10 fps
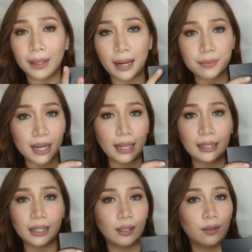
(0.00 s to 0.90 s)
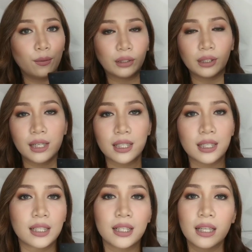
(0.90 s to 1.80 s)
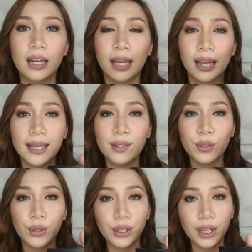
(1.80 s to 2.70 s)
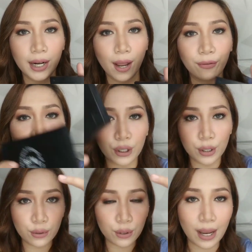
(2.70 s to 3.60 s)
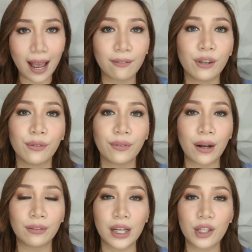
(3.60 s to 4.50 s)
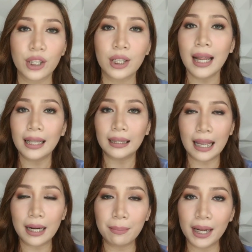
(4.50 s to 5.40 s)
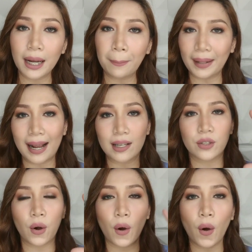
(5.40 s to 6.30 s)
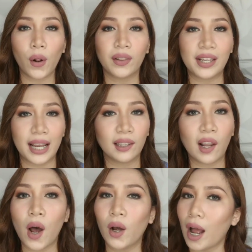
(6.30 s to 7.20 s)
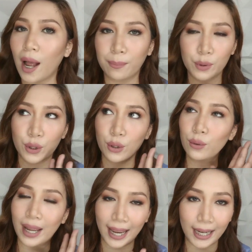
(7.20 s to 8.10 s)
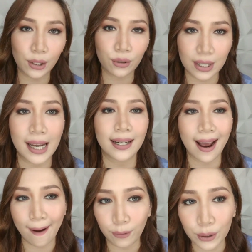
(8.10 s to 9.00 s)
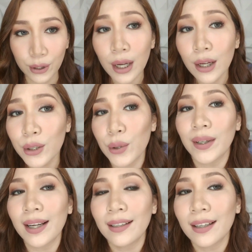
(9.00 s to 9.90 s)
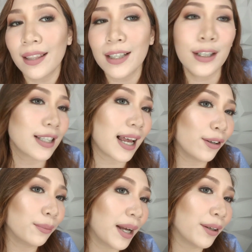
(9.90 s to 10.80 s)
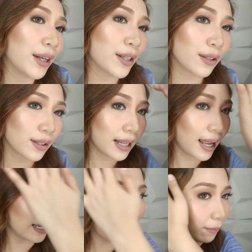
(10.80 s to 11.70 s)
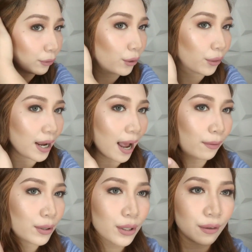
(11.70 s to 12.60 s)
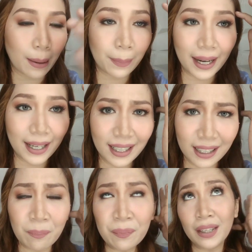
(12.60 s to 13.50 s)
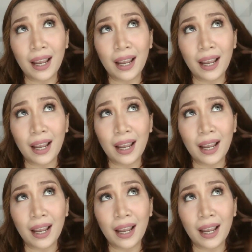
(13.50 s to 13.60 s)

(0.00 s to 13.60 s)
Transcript: But I'm telling you, water resistant is good enough for you to have your foundation and makeup last all day long, up to 8 to 10 hours. So again, this is how my face looks like after 3 hours of applying it